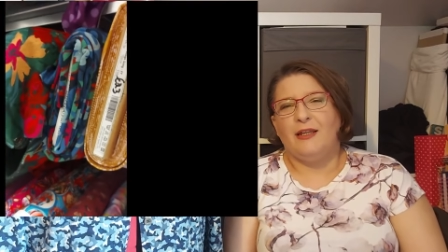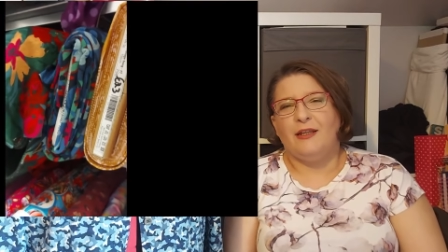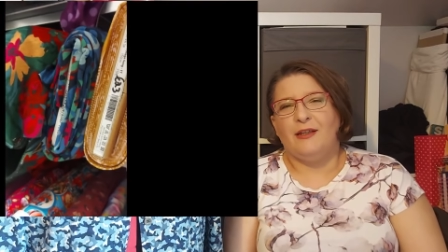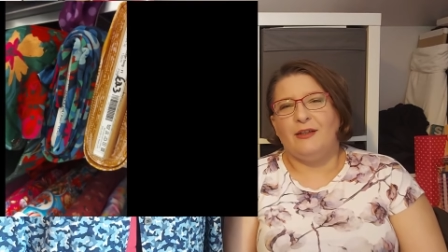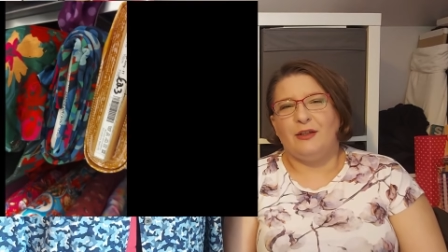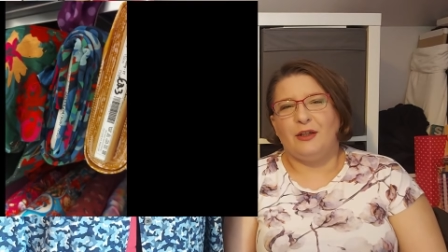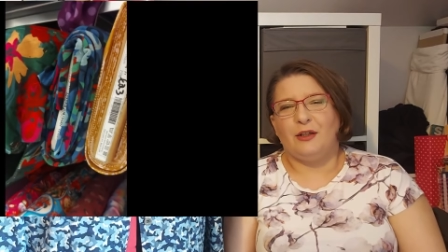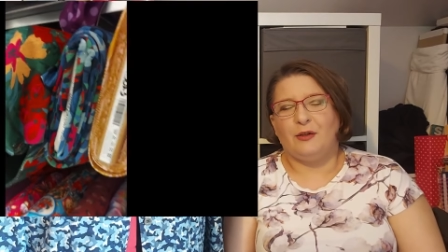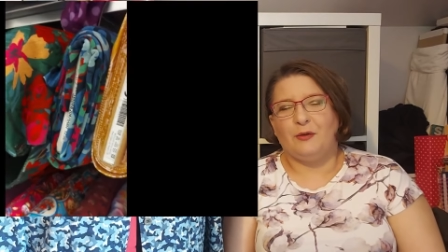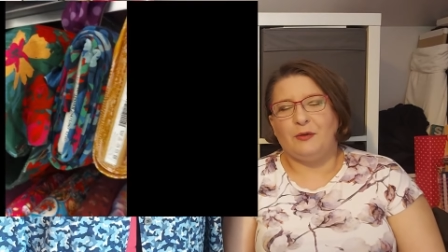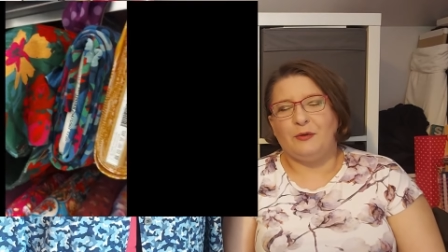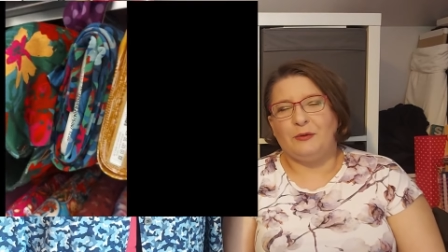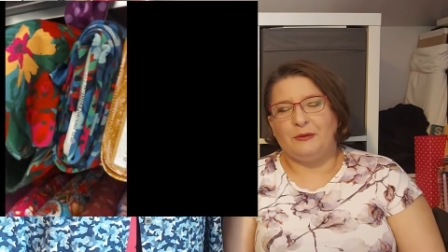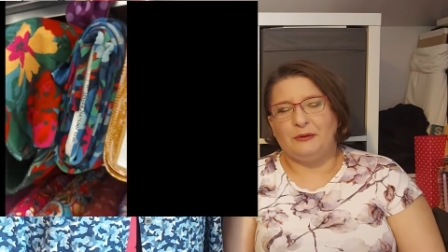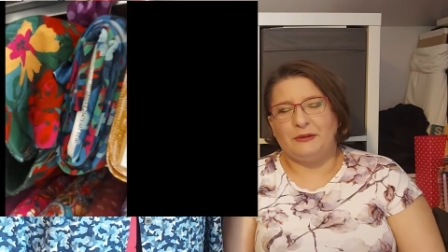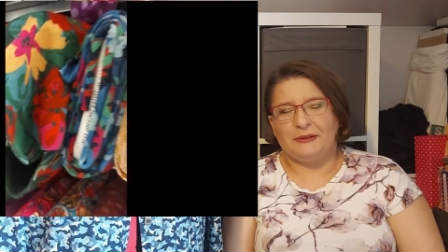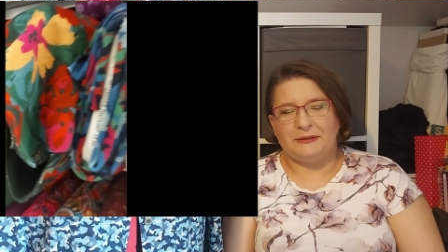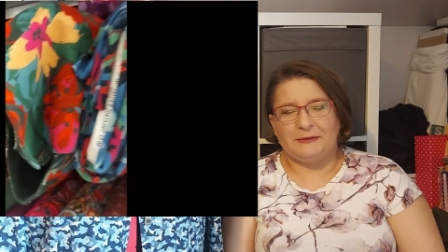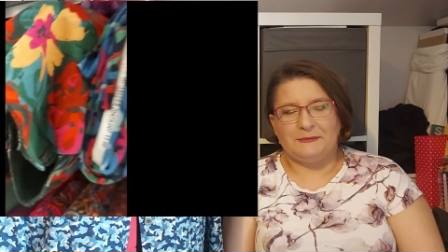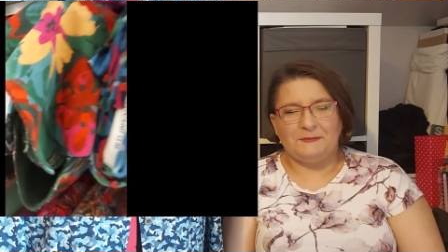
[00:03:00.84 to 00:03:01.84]

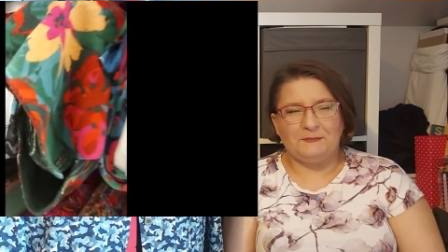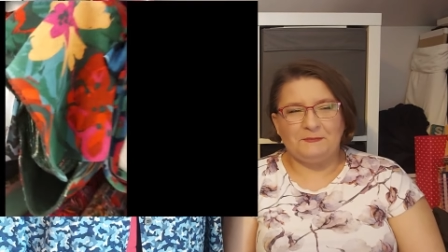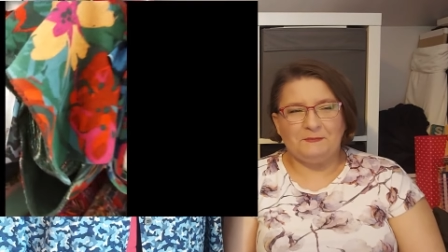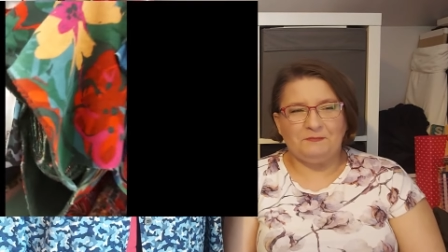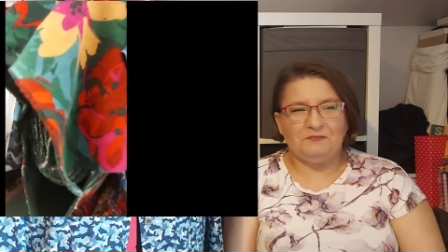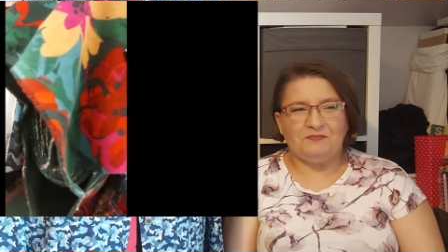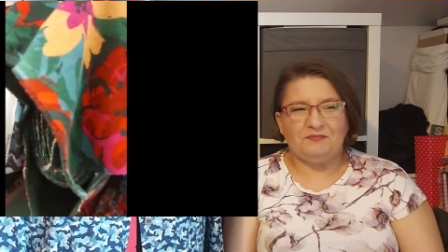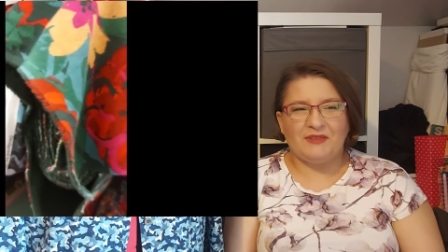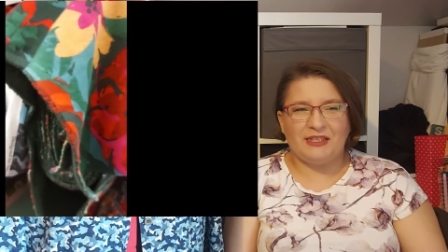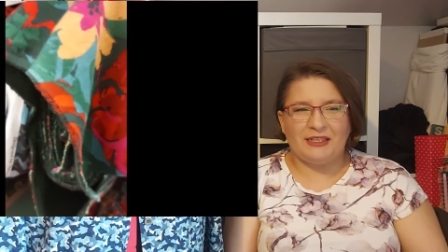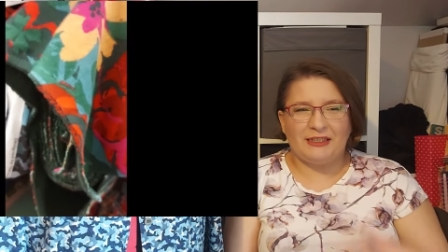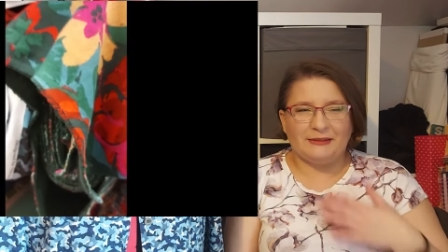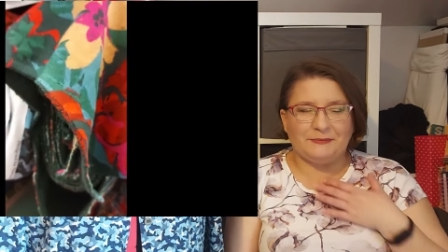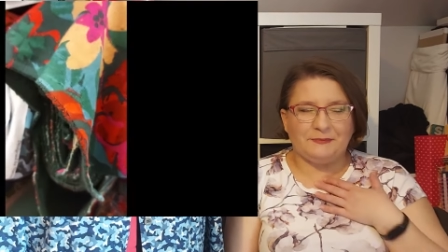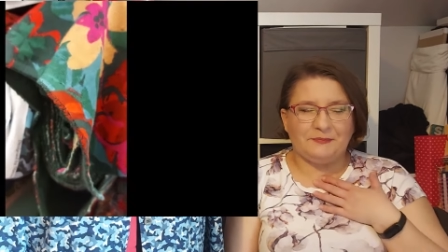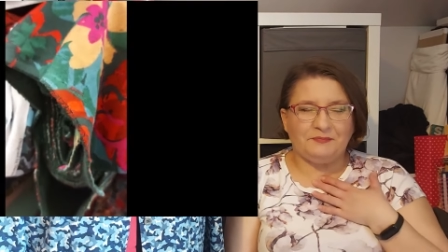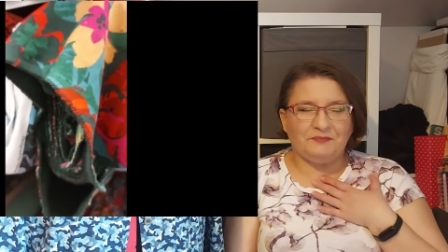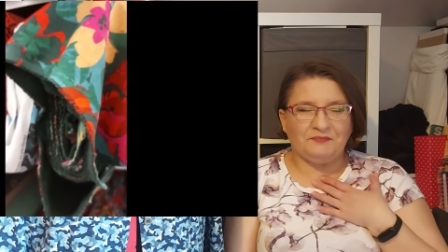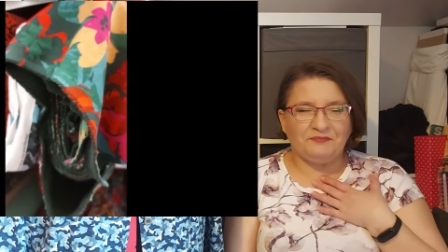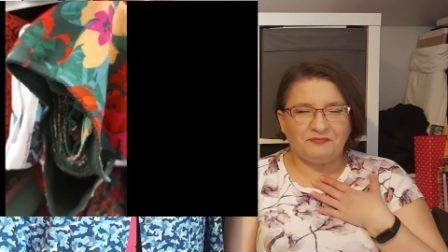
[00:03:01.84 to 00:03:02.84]
So, um, yeah,
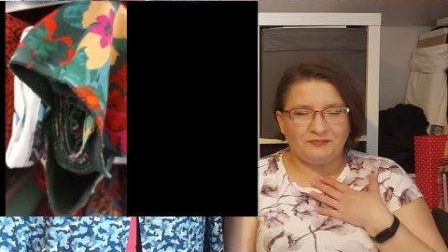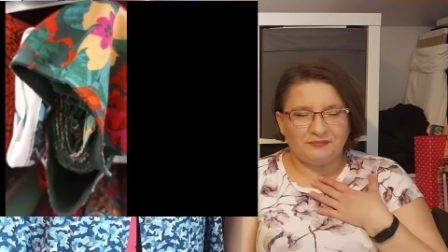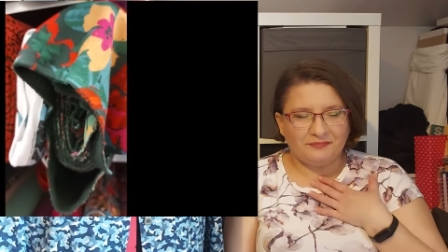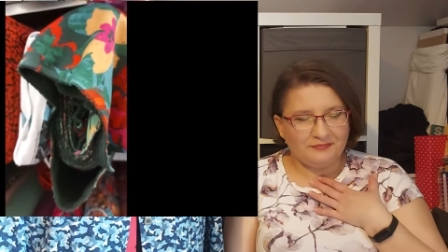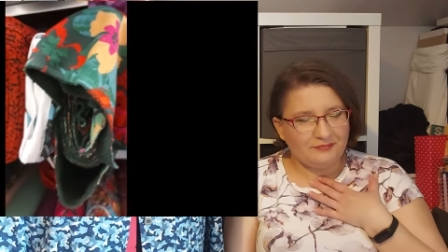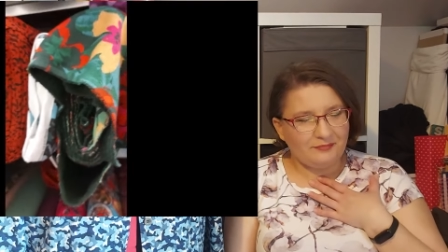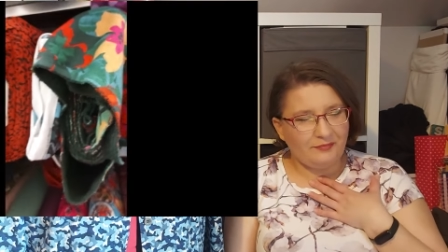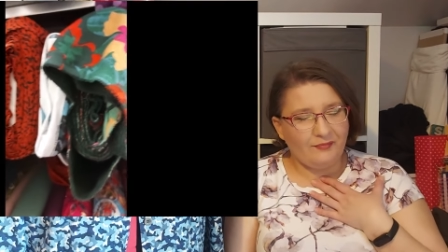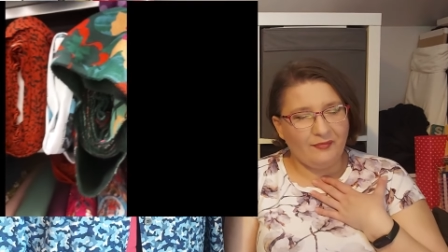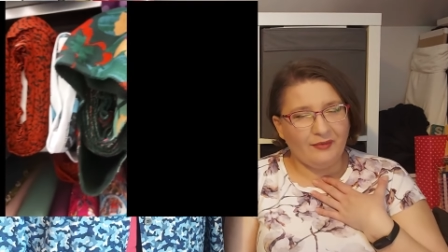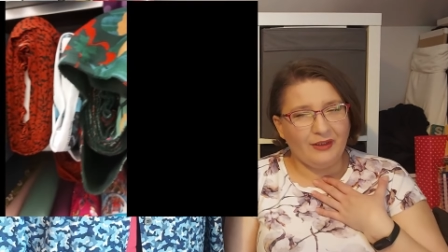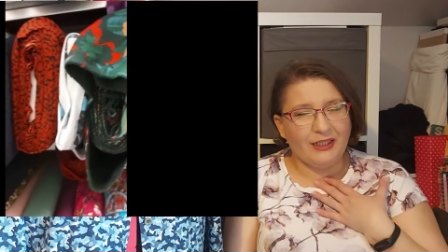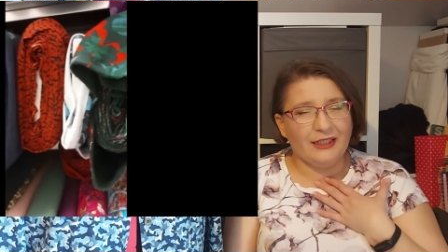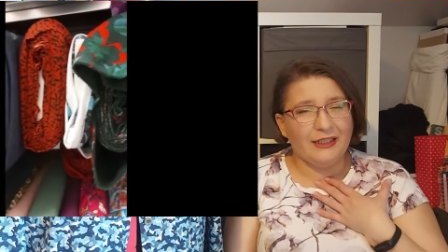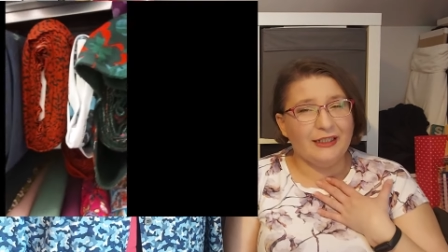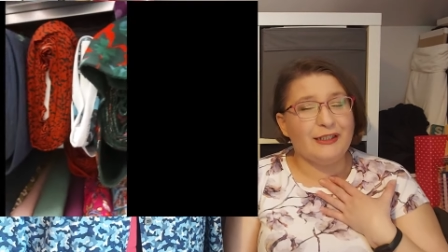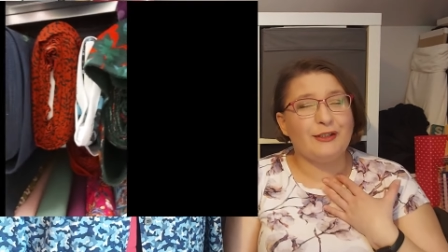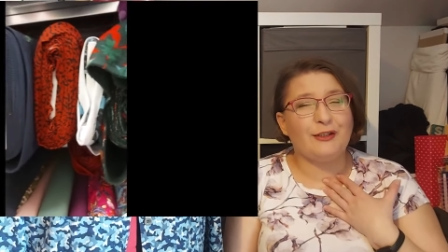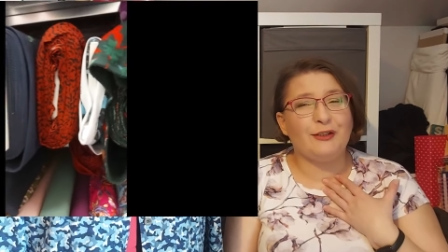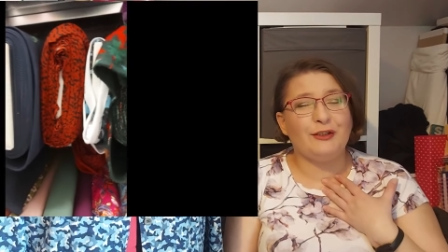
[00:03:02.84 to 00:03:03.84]

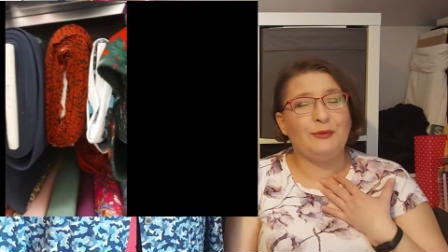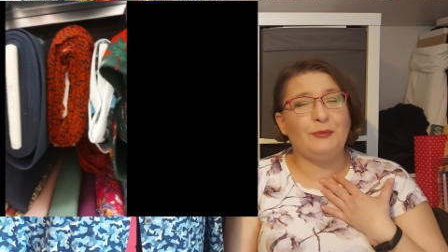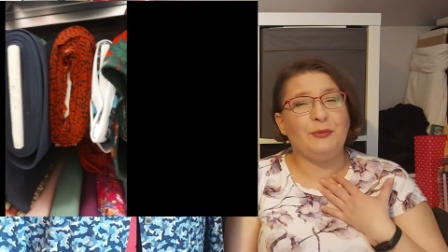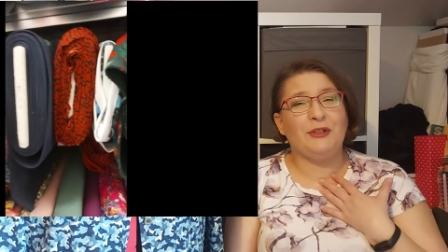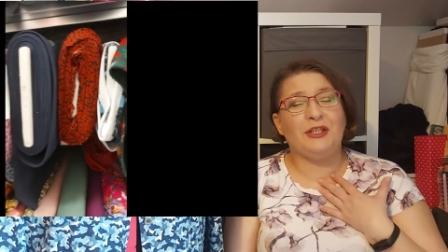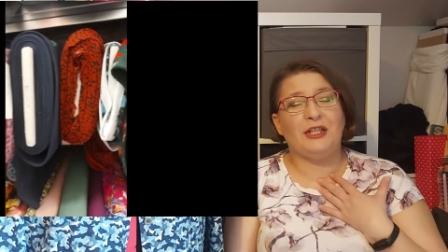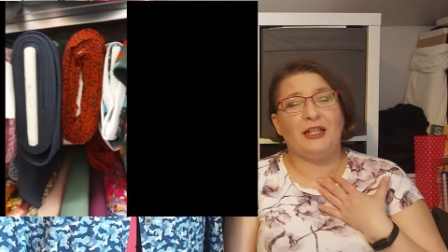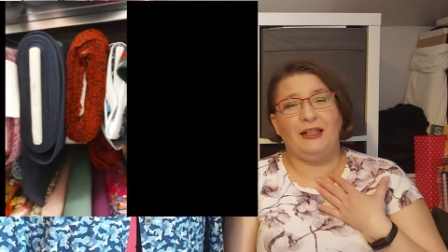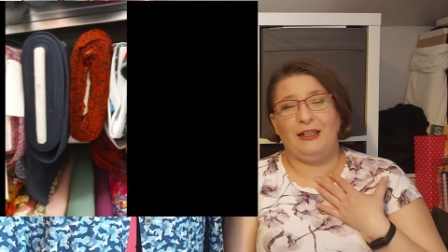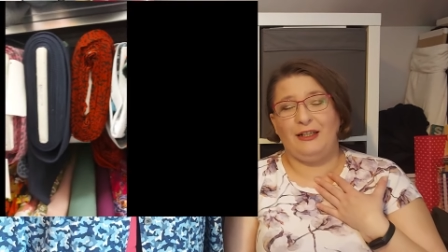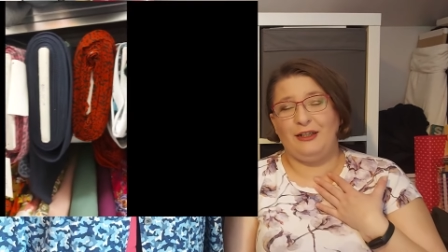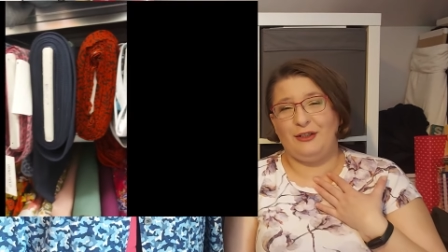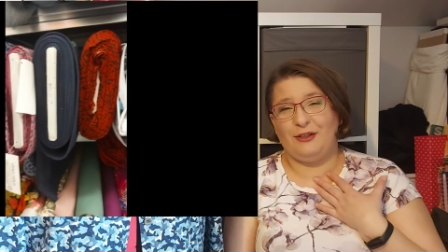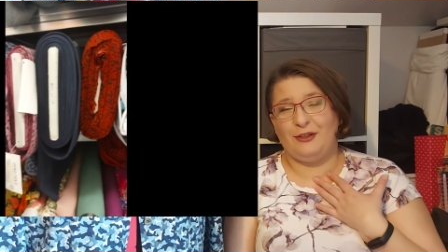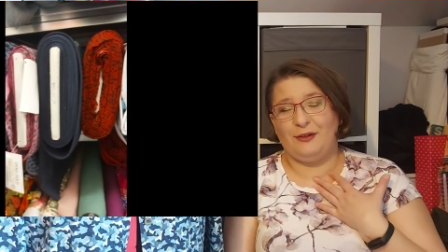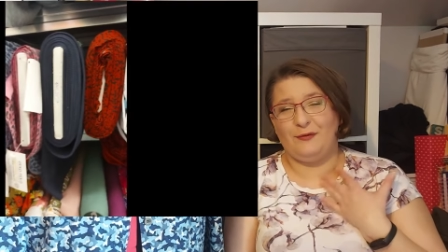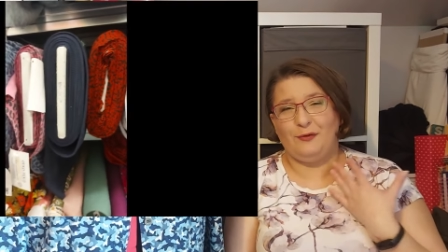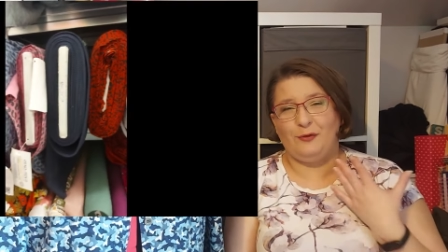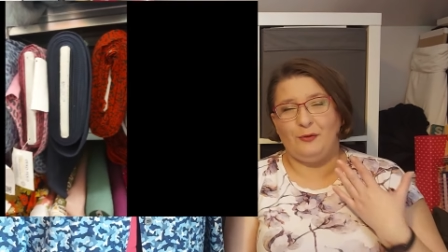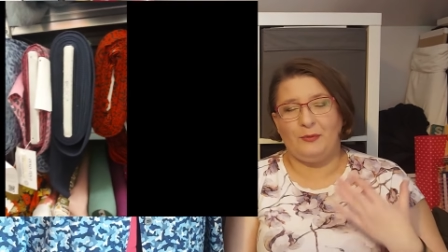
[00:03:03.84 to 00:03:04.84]
it's going to be
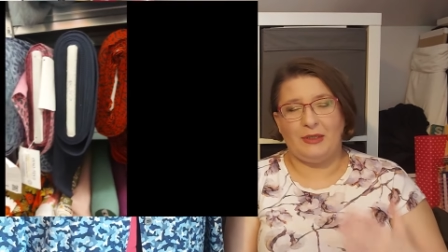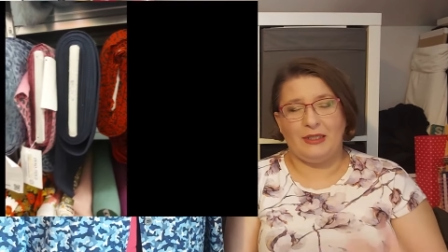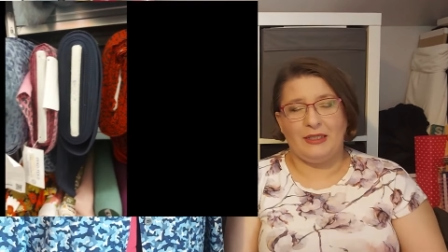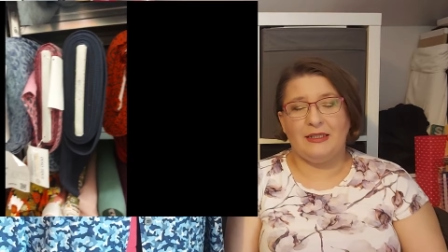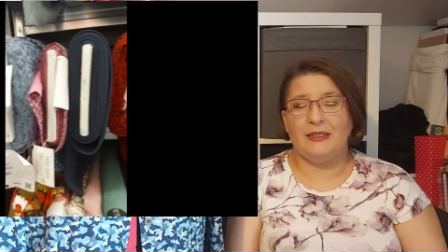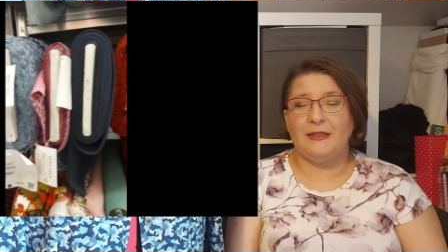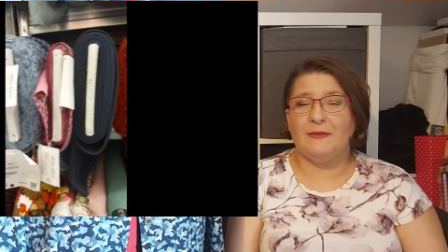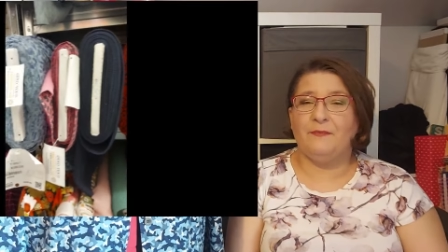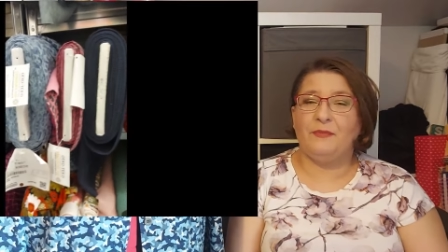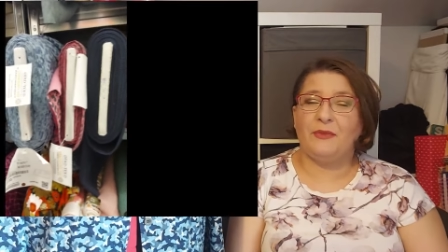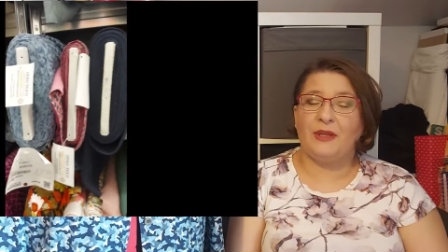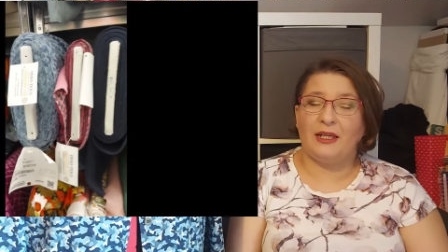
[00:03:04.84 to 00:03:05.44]
challenging few months.